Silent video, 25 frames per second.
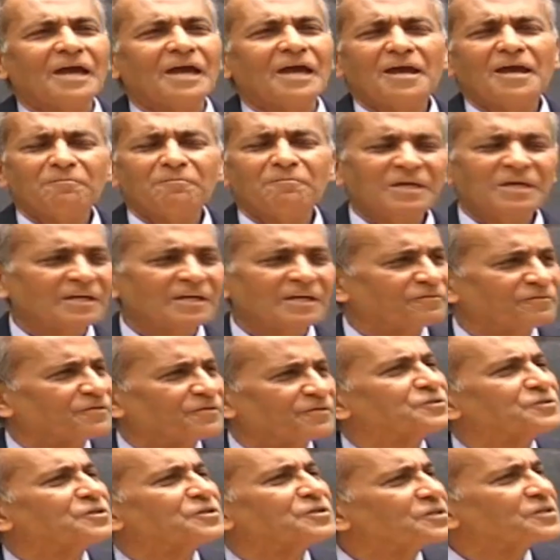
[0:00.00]
And being a
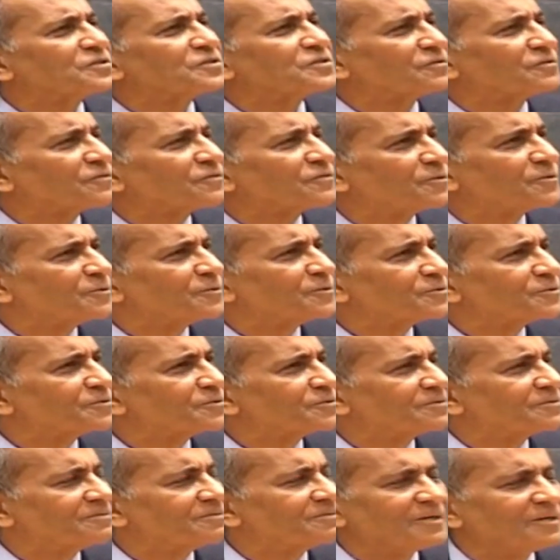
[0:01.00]
physicist, of
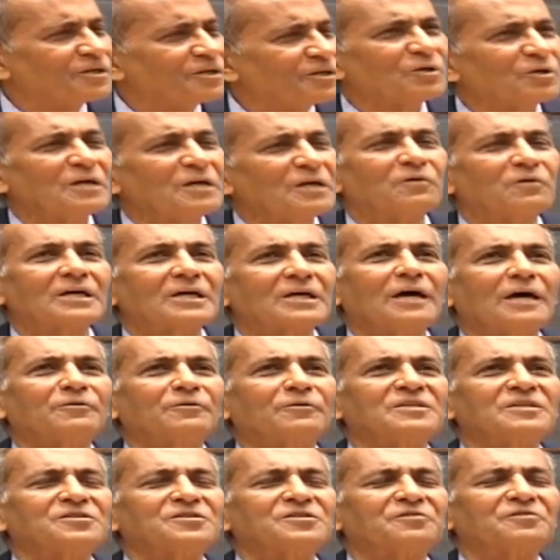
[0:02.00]
course, you can work
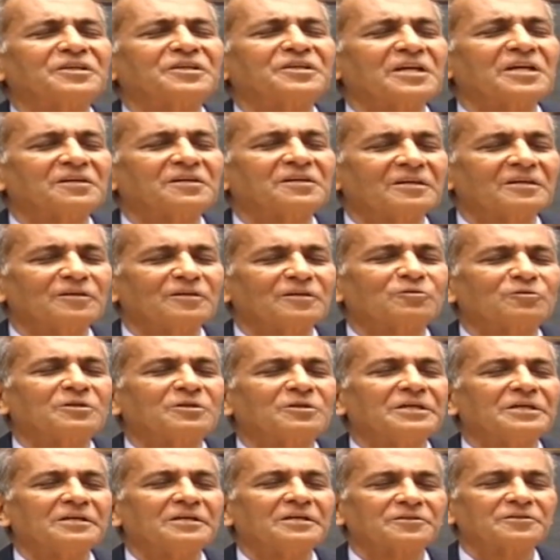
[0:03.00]
out its trajectory to the
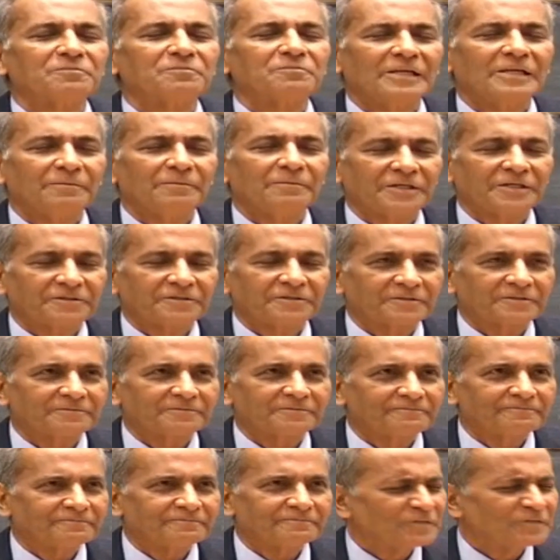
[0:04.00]
nearest millimeter.
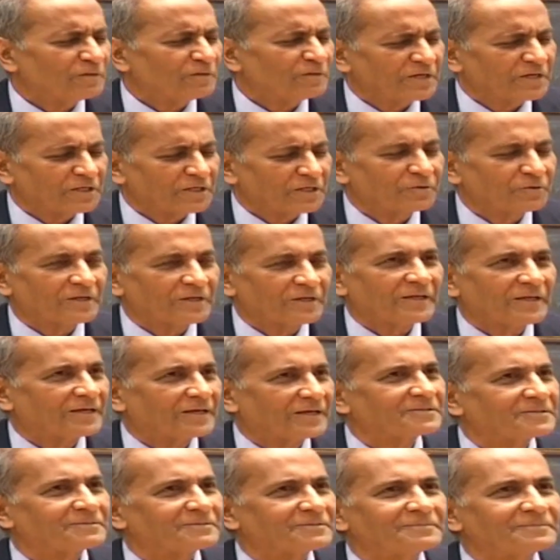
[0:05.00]
You're very good at
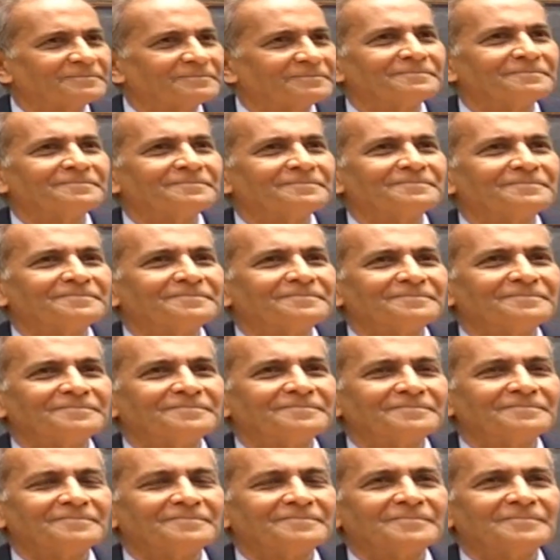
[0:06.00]
that.
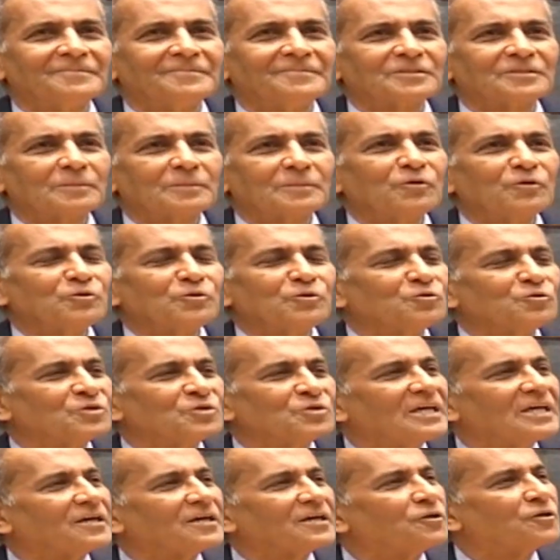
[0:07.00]
Suppose you
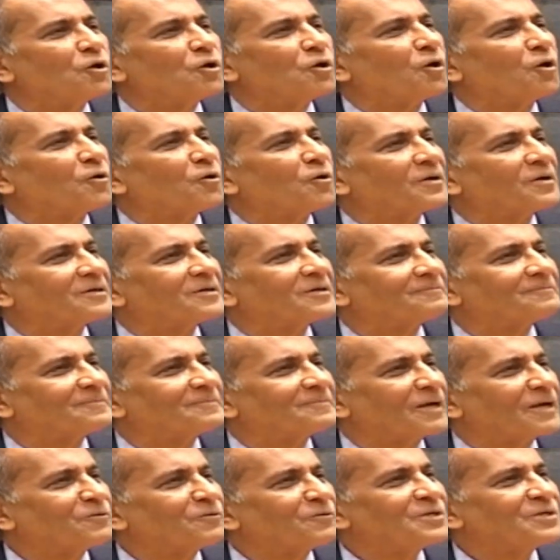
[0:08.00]
see a dog.
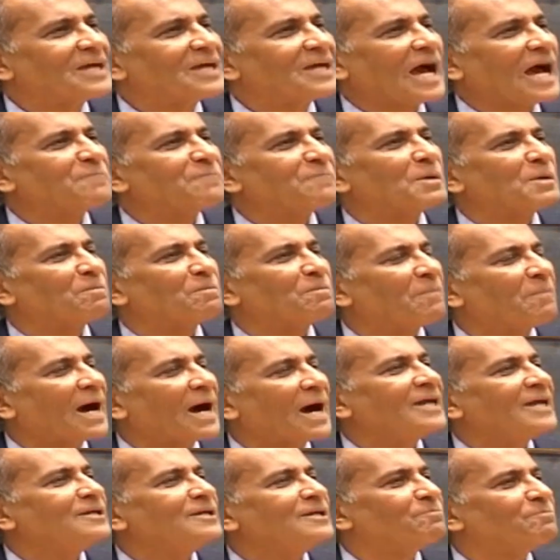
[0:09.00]
Now you see, I'm a
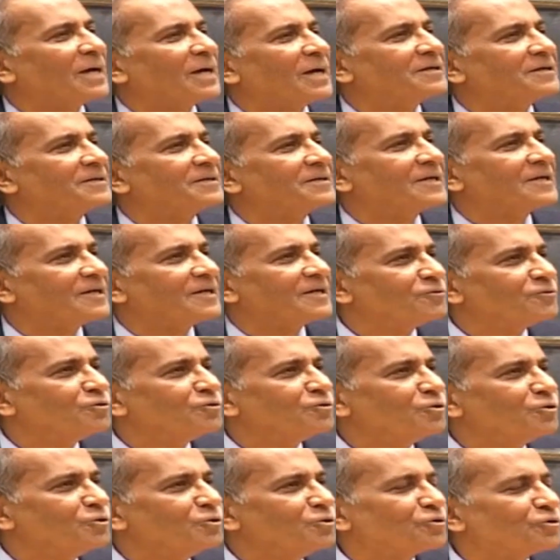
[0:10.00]
mild-mannered
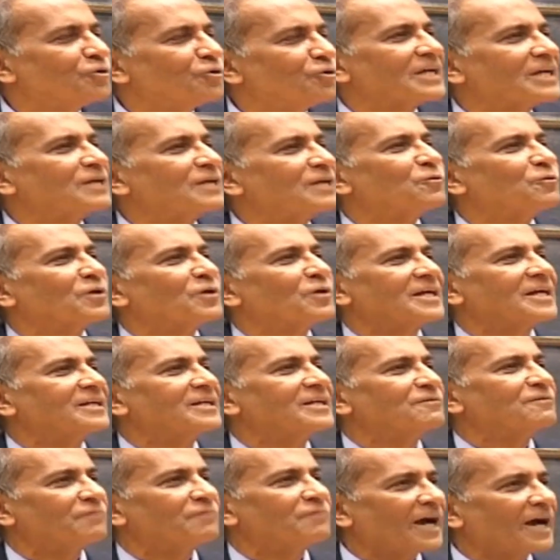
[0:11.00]
Hindu, not
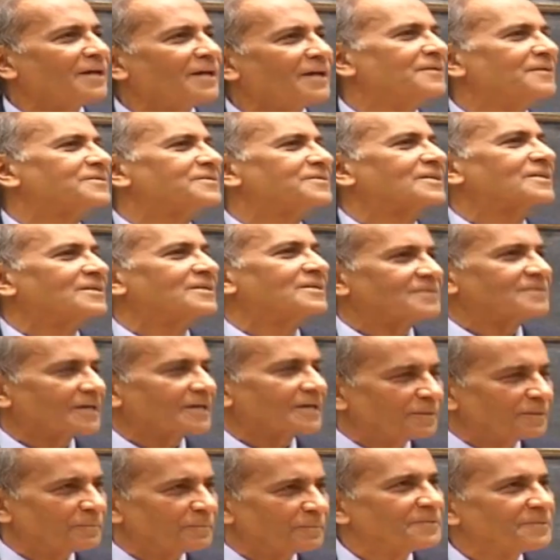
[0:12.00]
advocating violence against
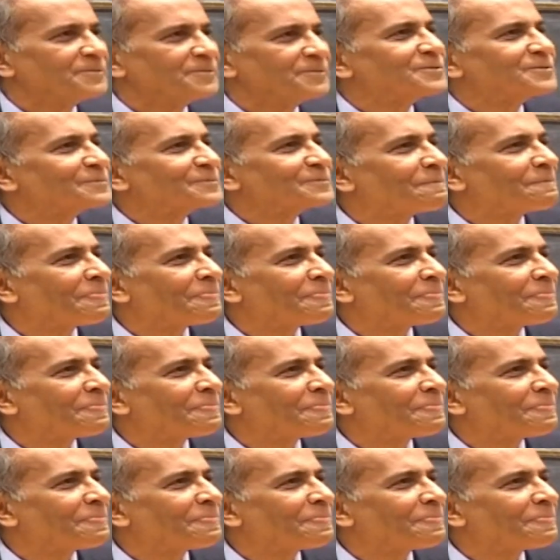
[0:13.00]
animals.